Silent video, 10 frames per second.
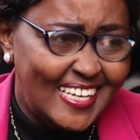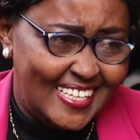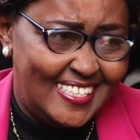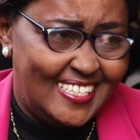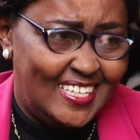
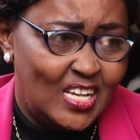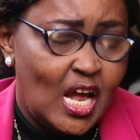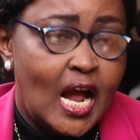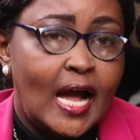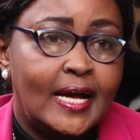Yes.
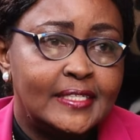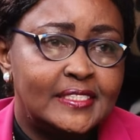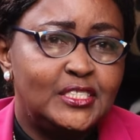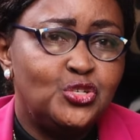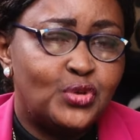And
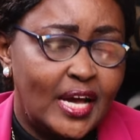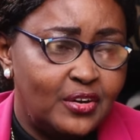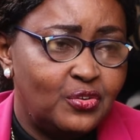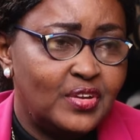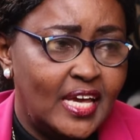you
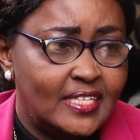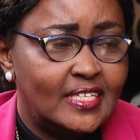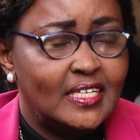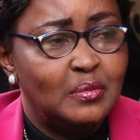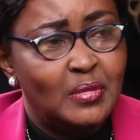cannot get
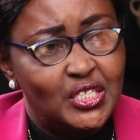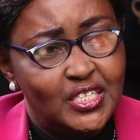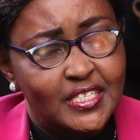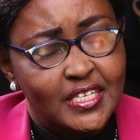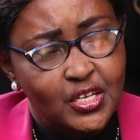
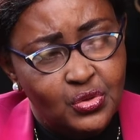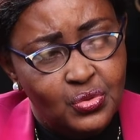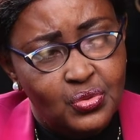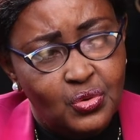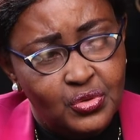emergency
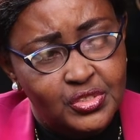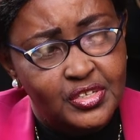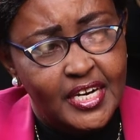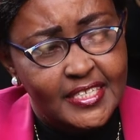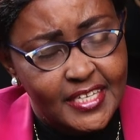use
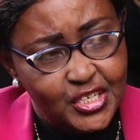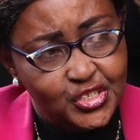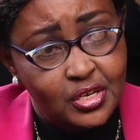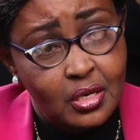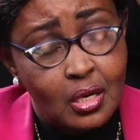
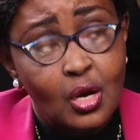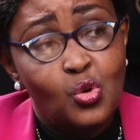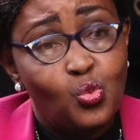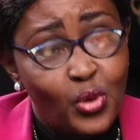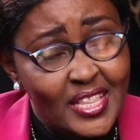authorization
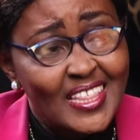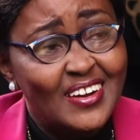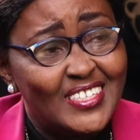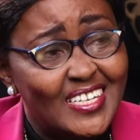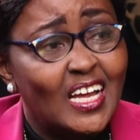when there
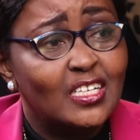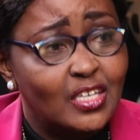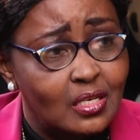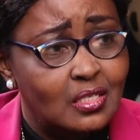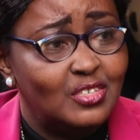is an
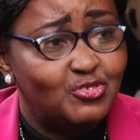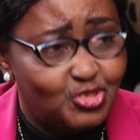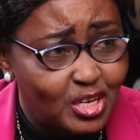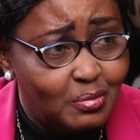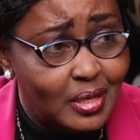alternative
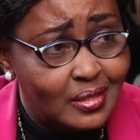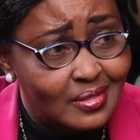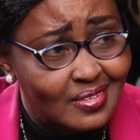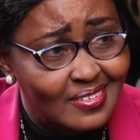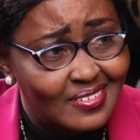
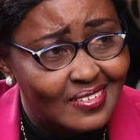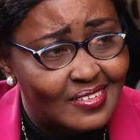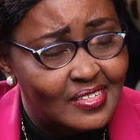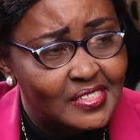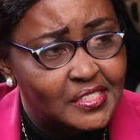treatment.
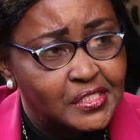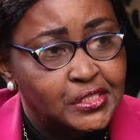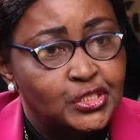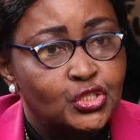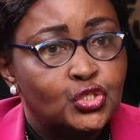
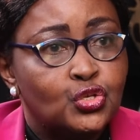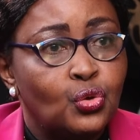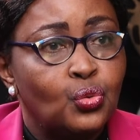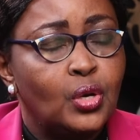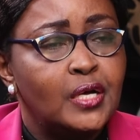
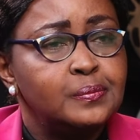So